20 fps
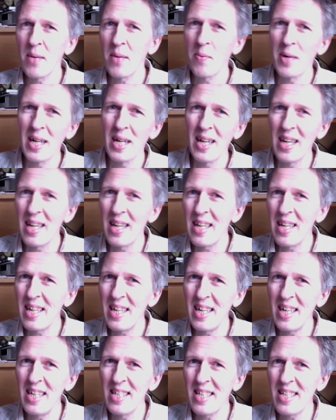well,
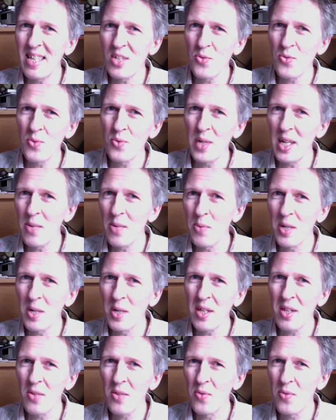is this really worth
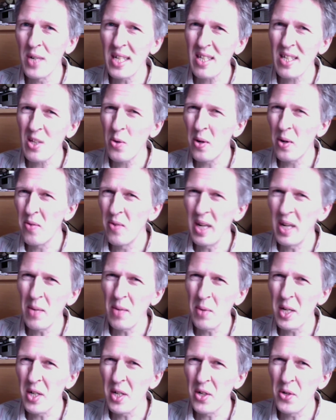the risk? Do I really want to
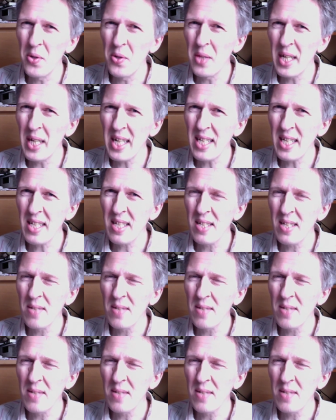do this?